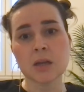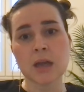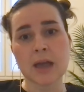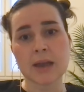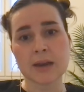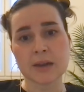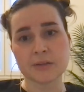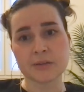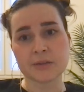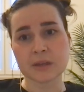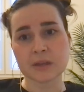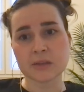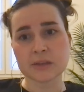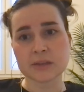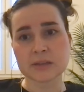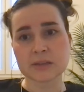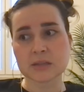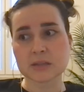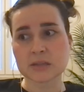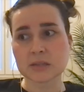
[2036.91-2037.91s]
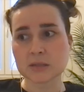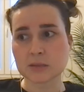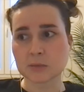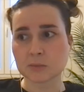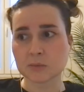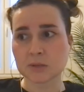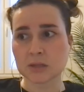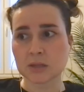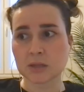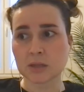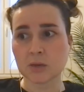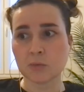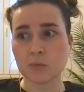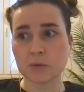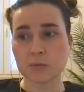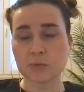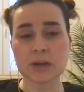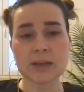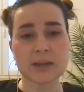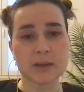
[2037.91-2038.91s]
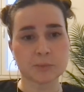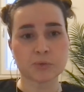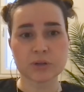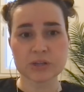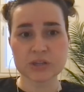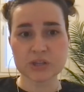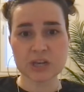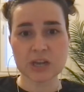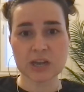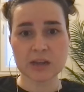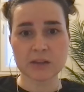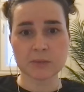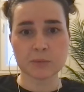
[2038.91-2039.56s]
And I think that this is something we really appreciate,